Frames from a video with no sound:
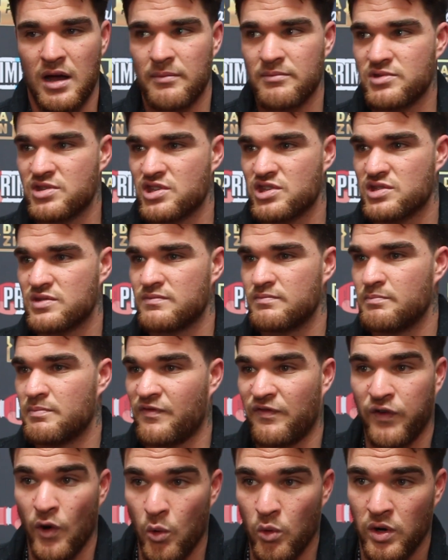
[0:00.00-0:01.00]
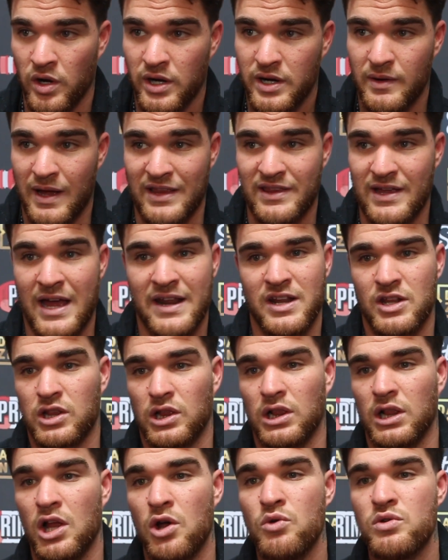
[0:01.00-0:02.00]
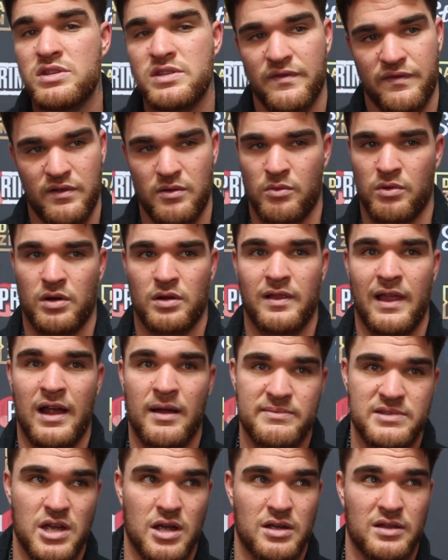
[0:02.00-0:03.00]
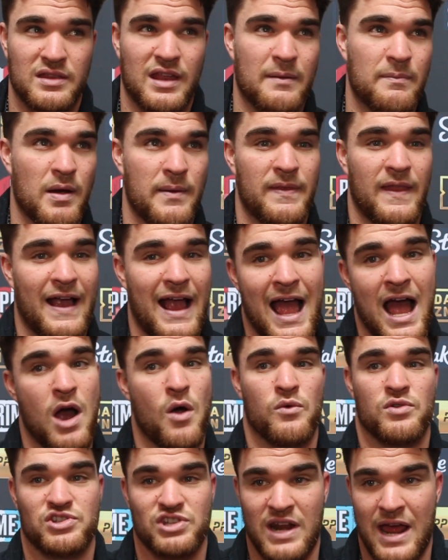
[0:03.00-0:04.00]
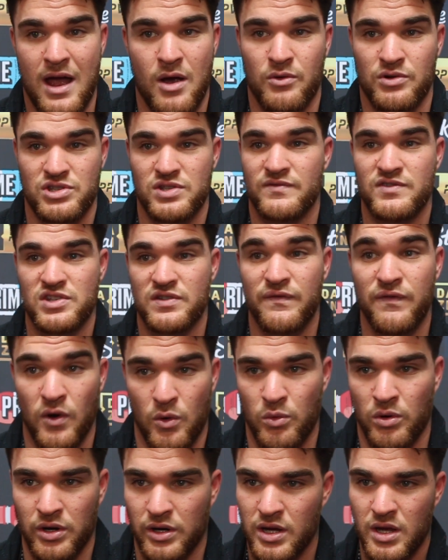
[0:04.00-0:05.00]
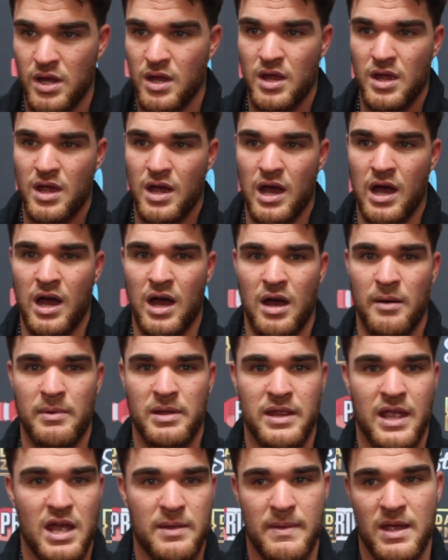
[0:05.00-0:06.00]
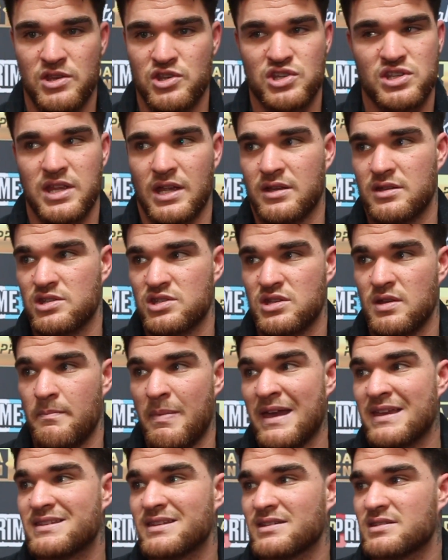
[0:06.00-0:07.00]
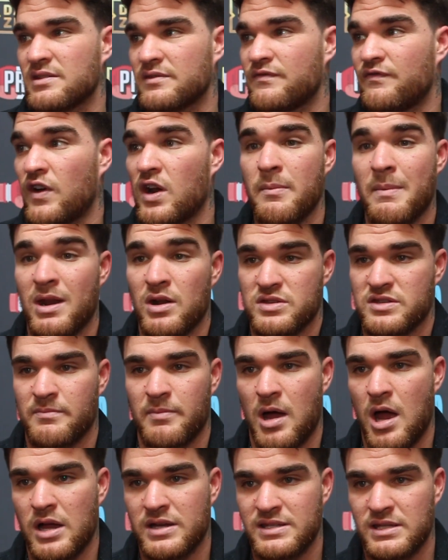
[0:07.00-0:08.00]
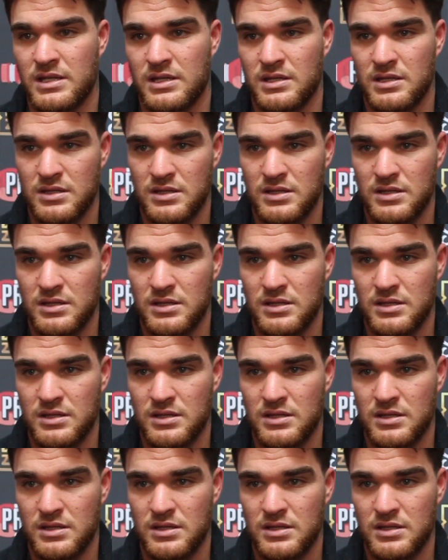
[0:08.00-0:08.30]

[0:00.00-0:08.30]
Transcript: just footwork. I did loads of footwork, like I'm talking like probably like hours and hours of just footwork. And yeah, man, just the basics of fundamentals of boxing.